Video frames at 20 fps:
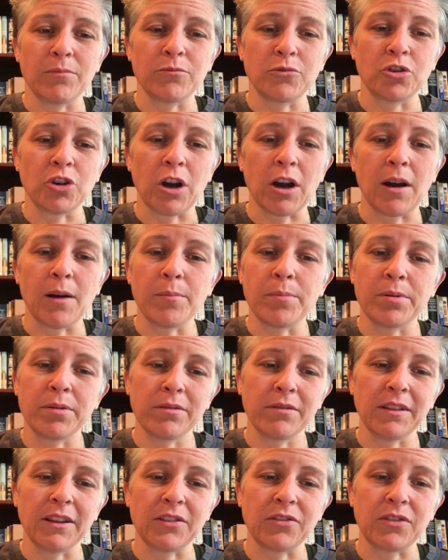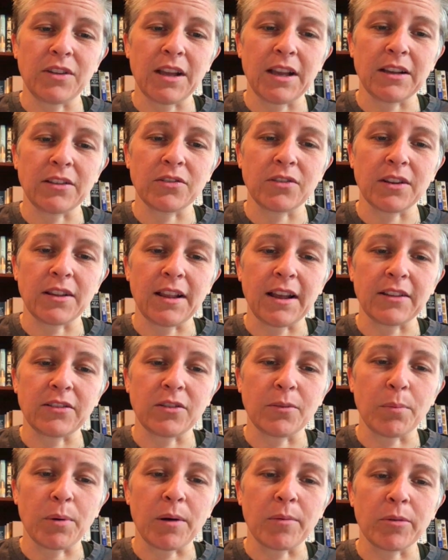job listings, and that's
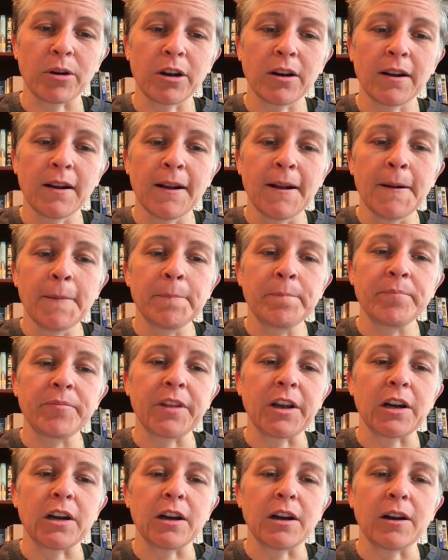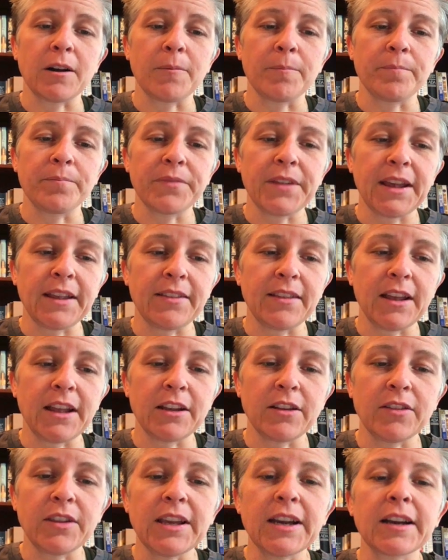a bummer. And
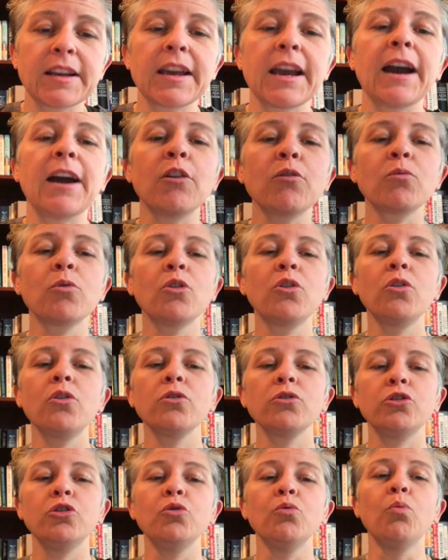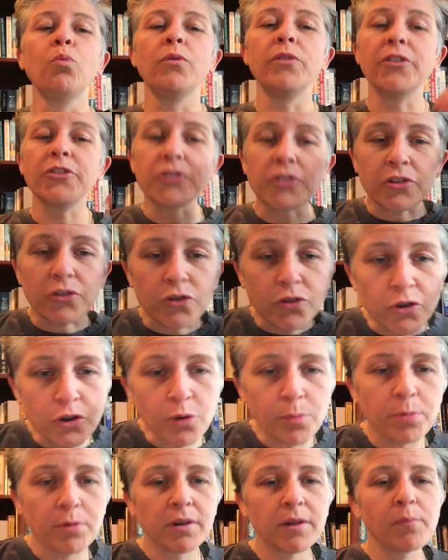then the account role, this is
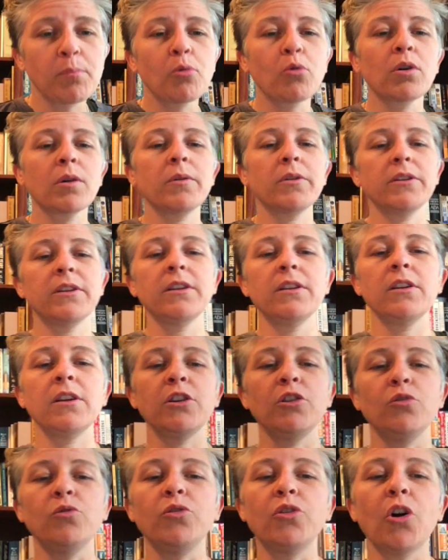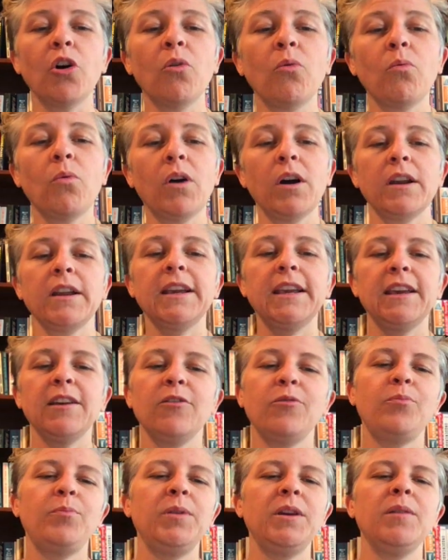super important. You don't want to
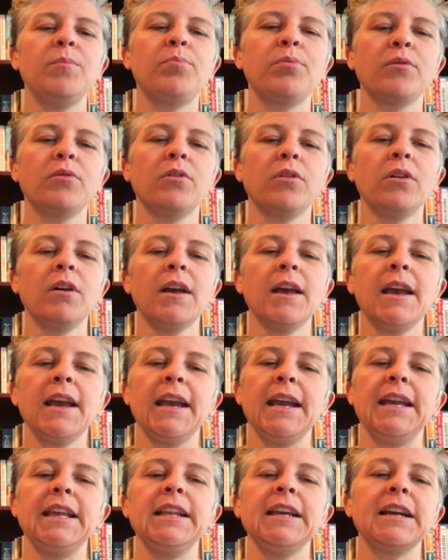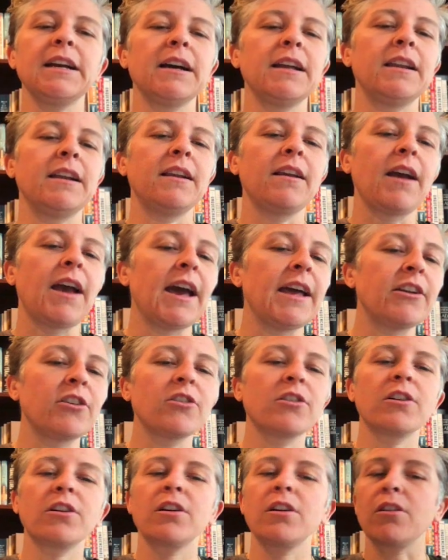give people any kind of
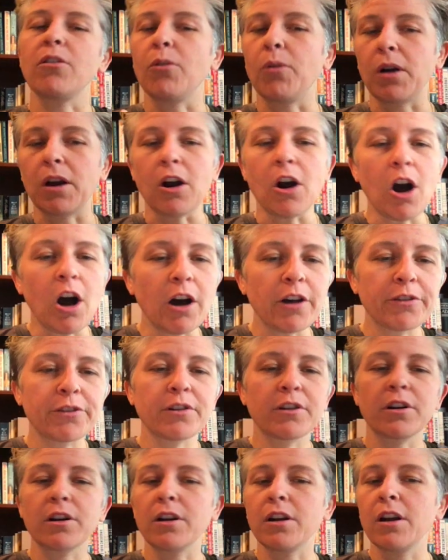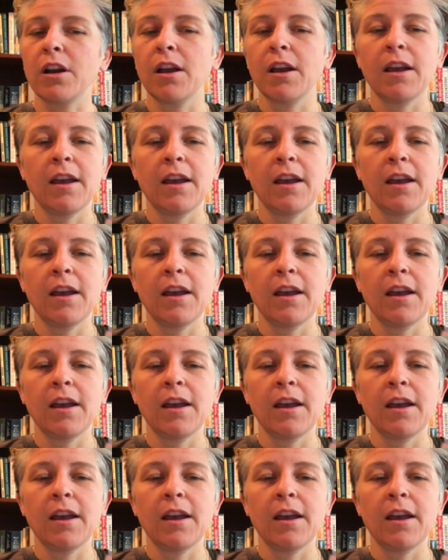editor or author